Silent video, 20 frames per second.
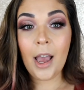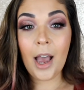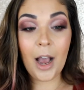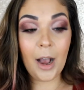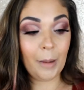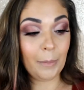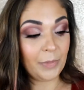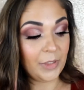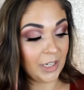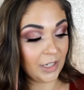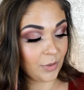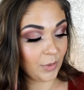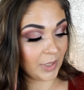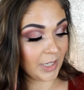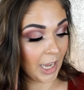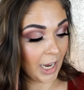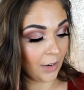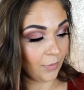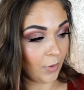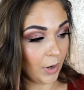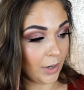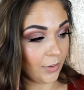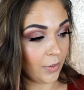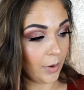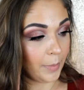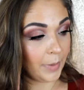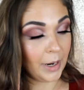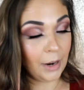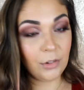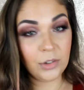Um, this was kind of one of
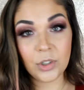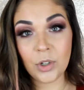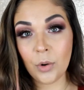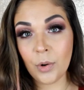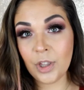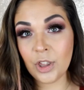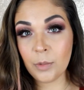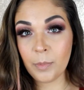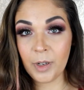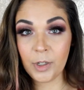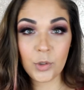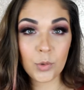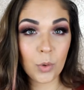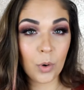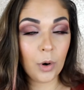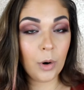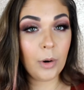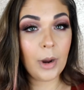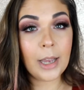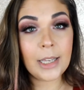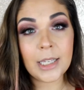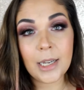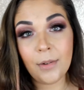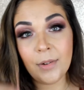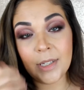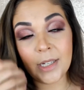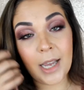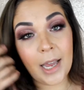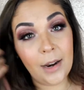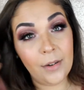them, and I was going through my drawer as I
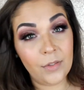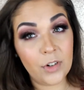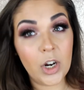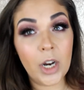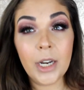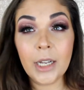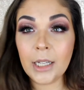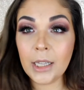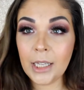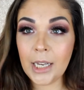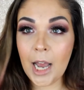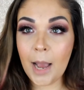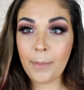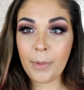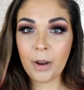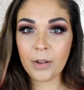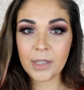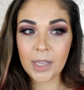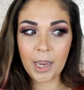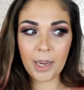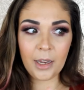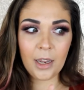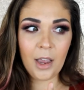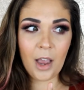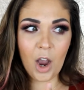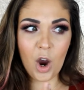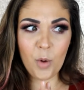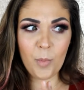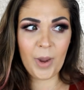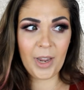was kind of trying to clean up, and I was like,
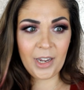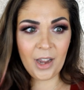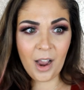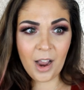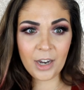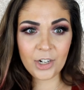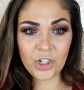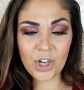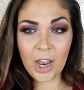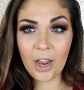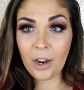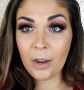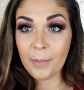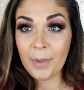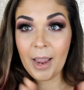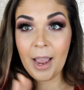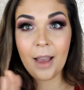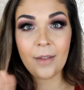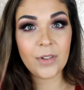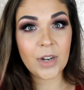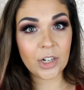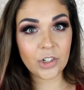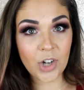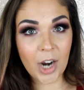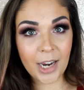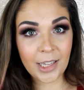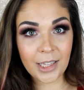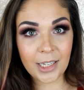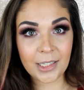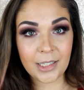oh my gosh, how come I have not
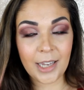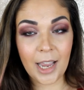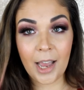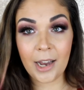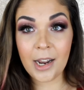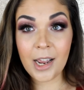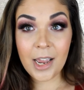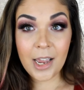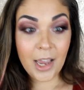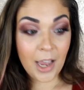tried these yet?